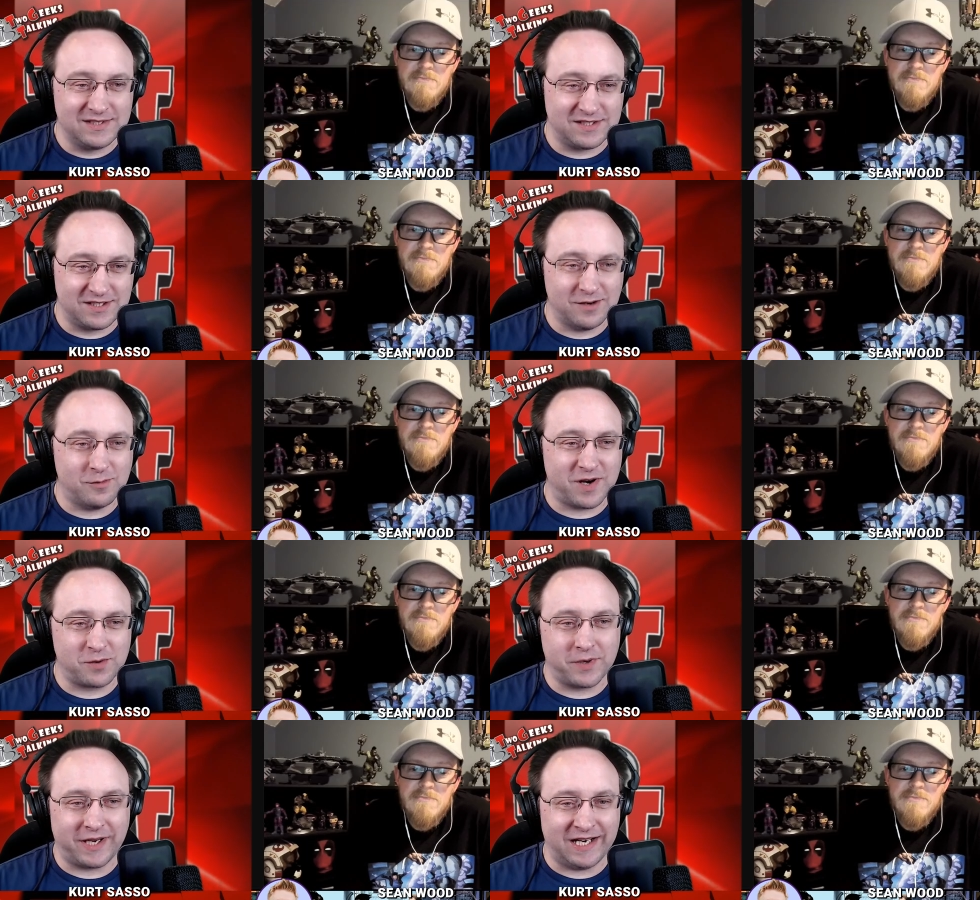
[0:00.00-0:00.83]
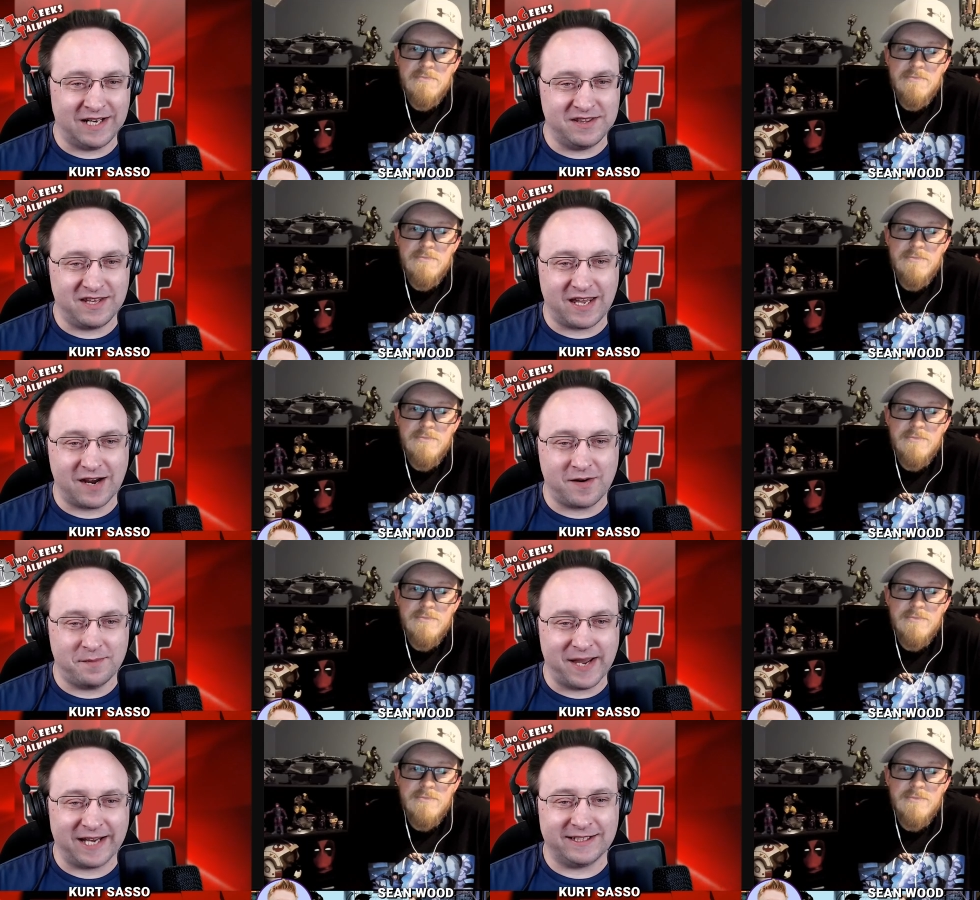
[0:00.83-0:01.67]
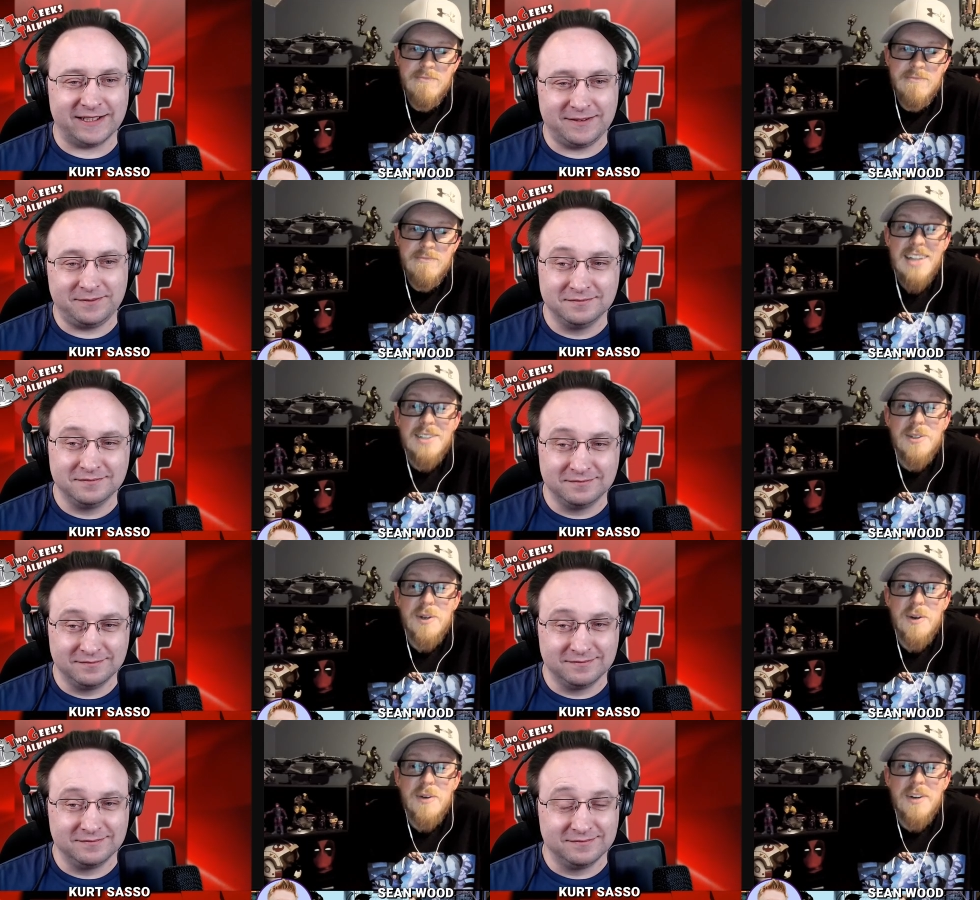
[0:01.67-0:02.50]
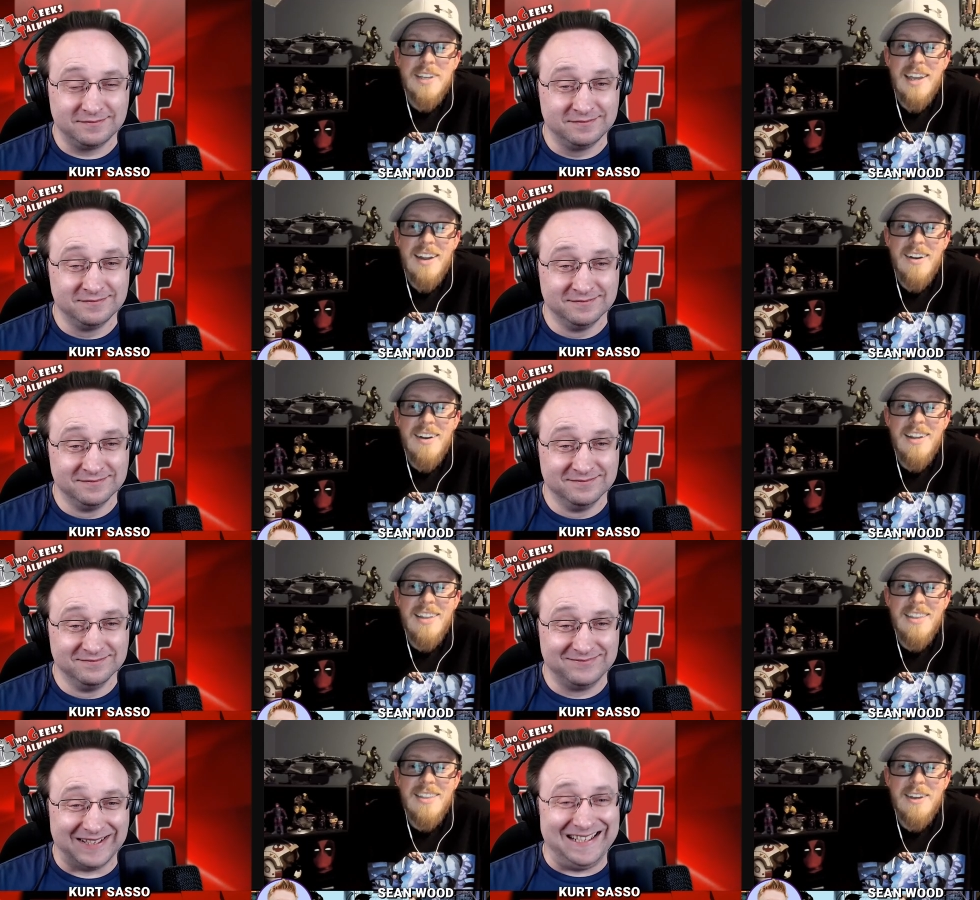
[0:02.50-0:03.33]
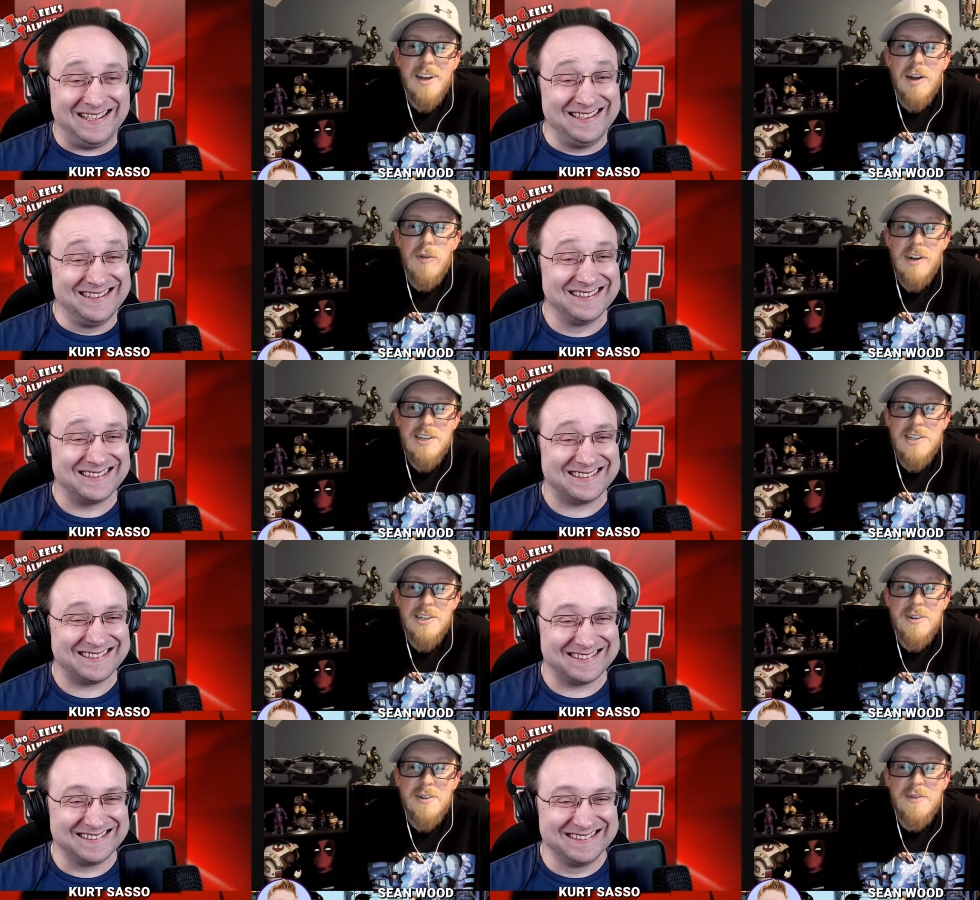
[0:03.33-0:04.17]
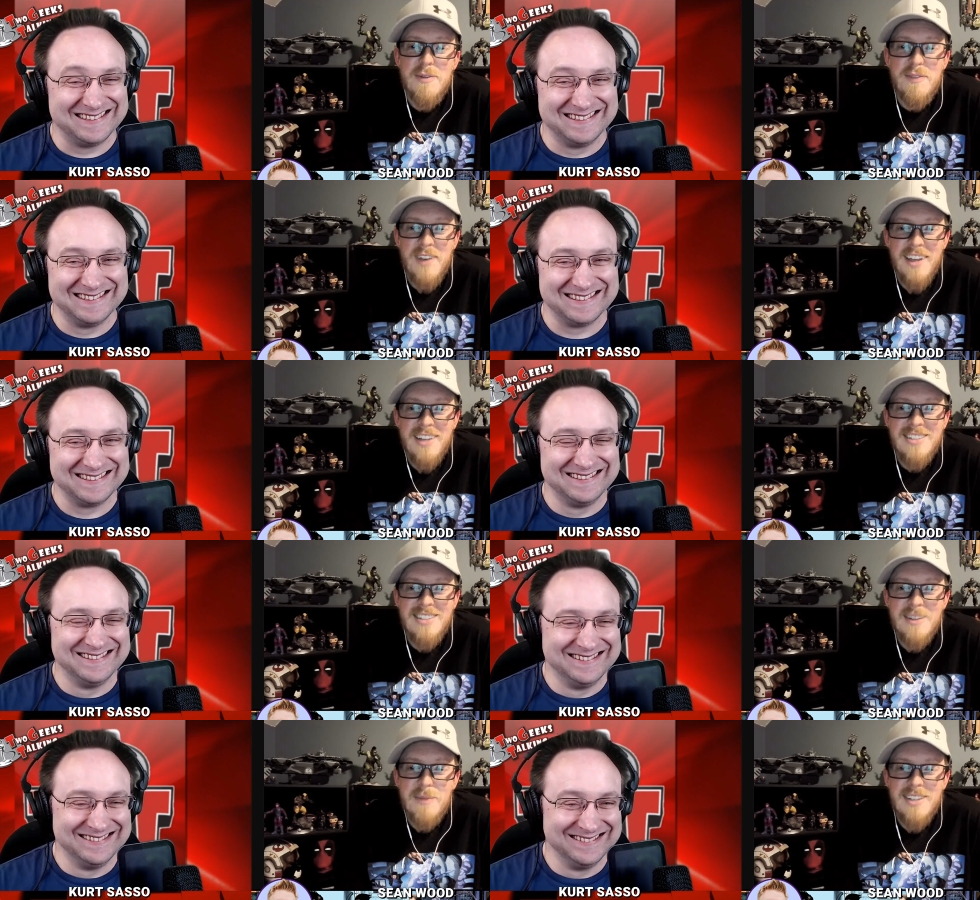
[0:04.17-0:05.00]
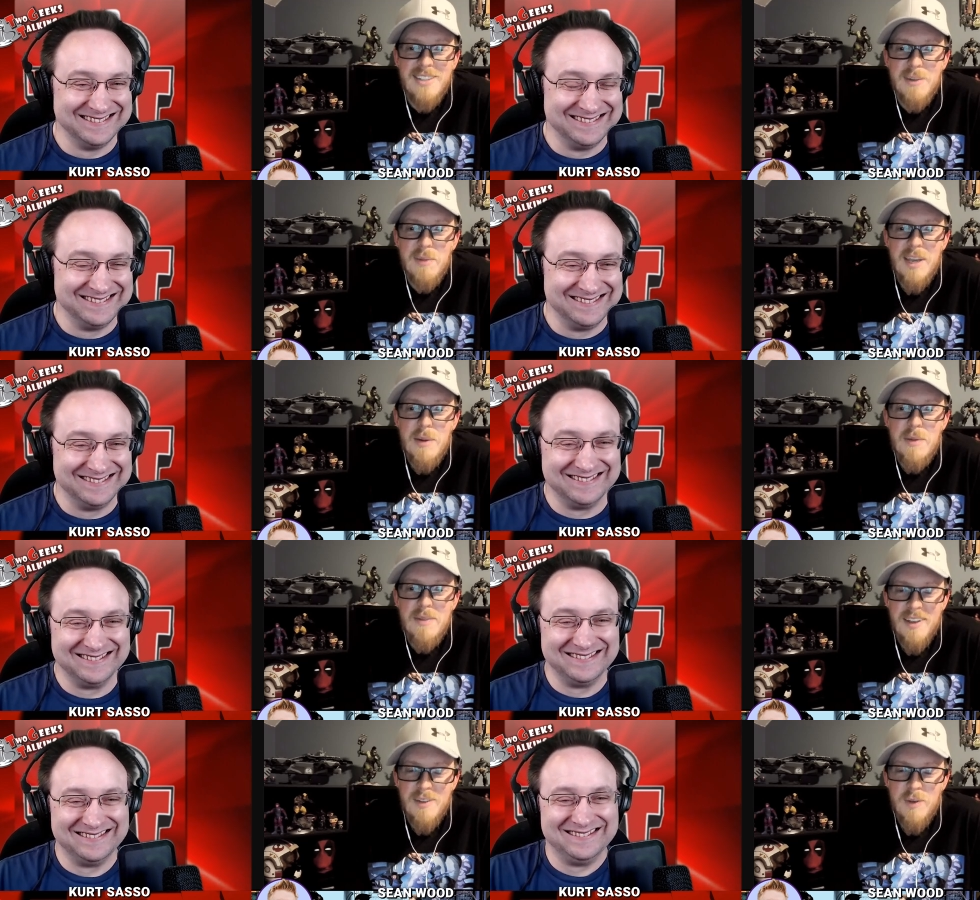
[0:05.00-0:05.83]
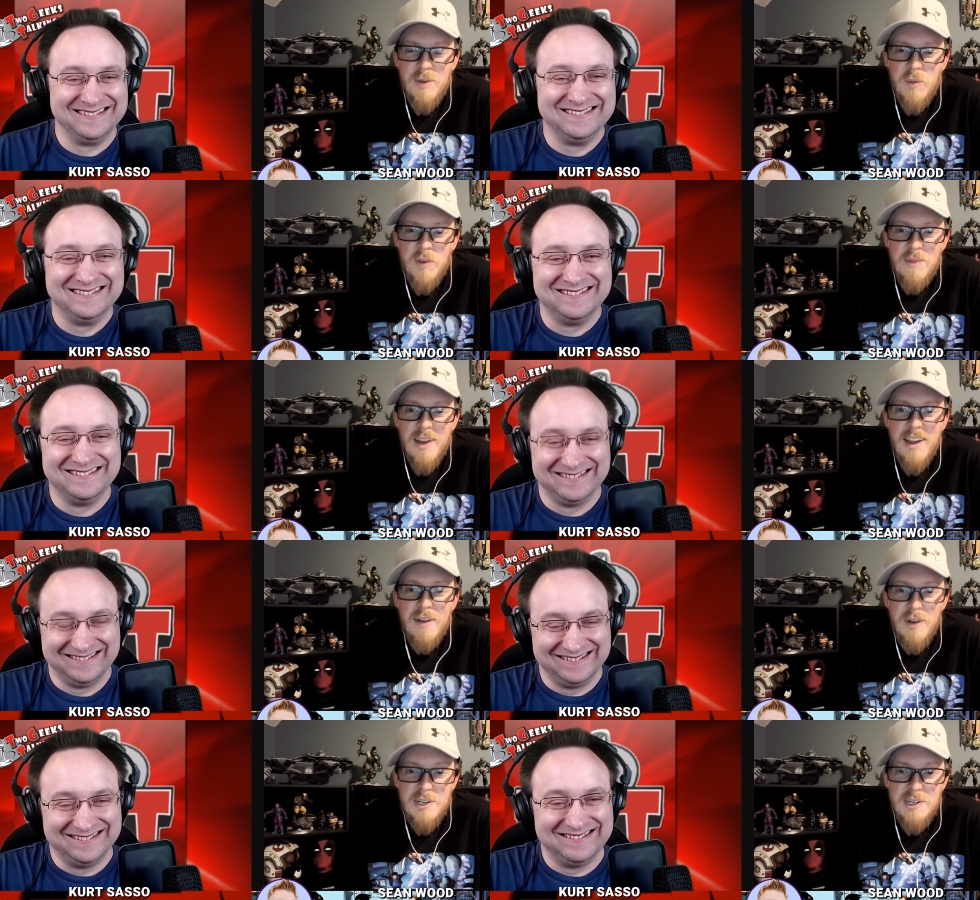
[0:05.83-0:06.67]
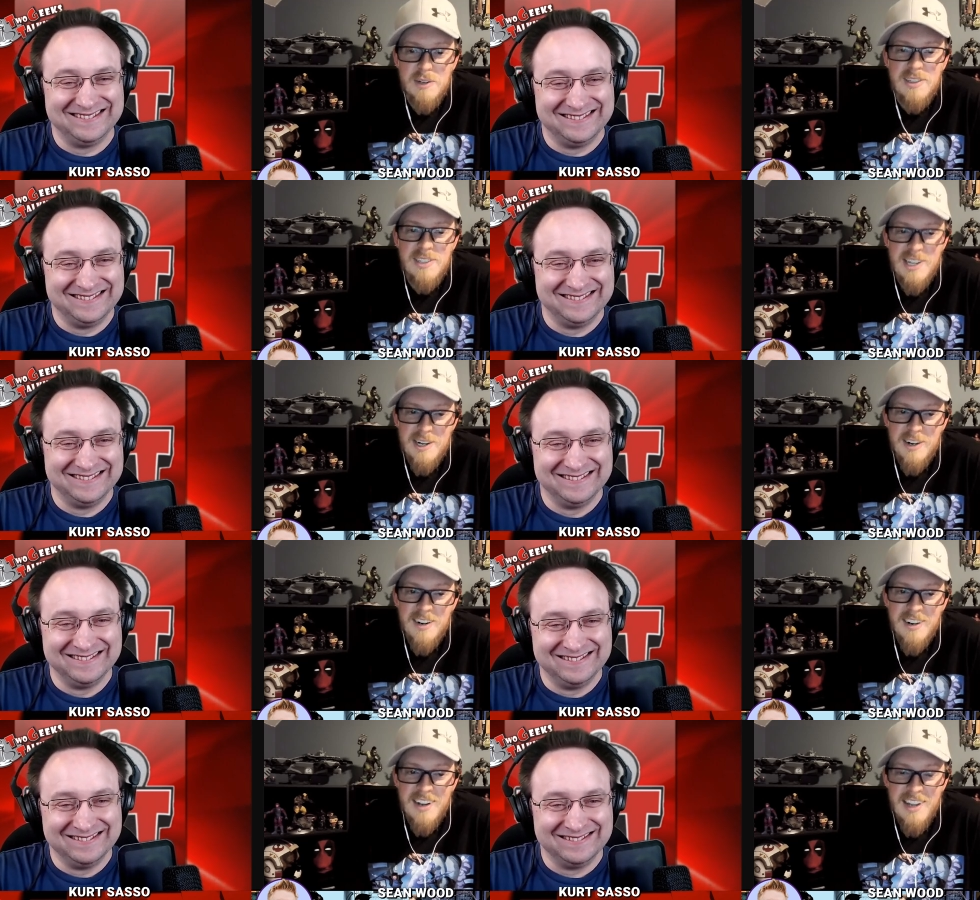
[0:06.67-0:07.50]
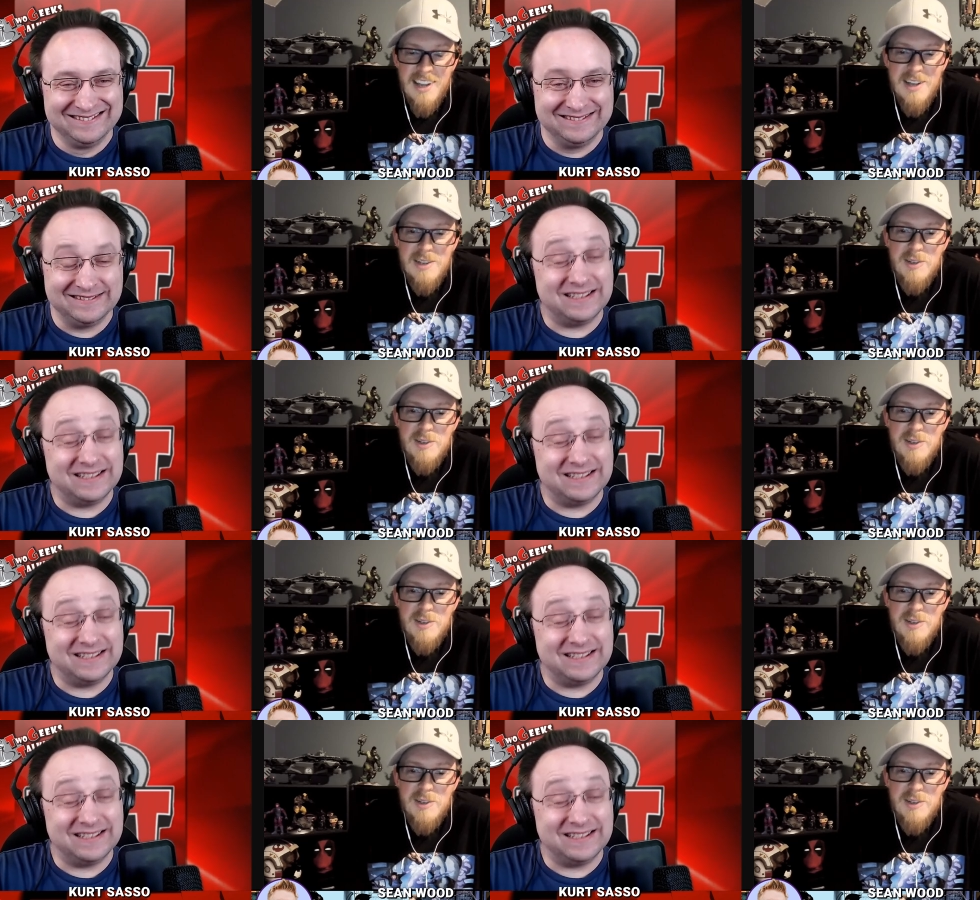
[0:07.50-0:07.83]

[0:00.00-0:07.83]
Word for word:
Speaker 1: So when are we getting the Gary Magnet?
Speaker 2: So Gary, the original face that my son became obsessed with, was my original sticker. Oh.